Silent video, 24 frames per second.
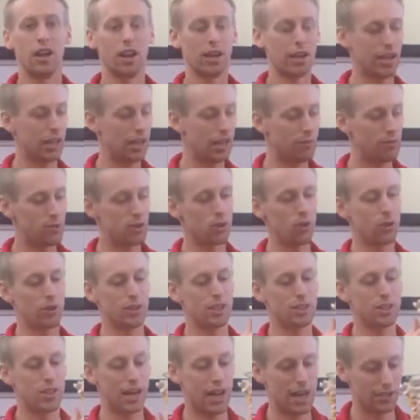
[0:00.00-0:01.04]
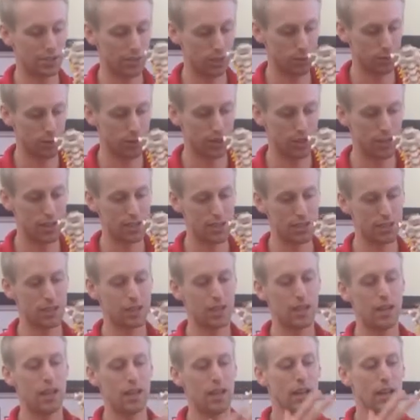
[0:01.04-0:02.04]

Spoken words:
Again, if you go to the doctor with this,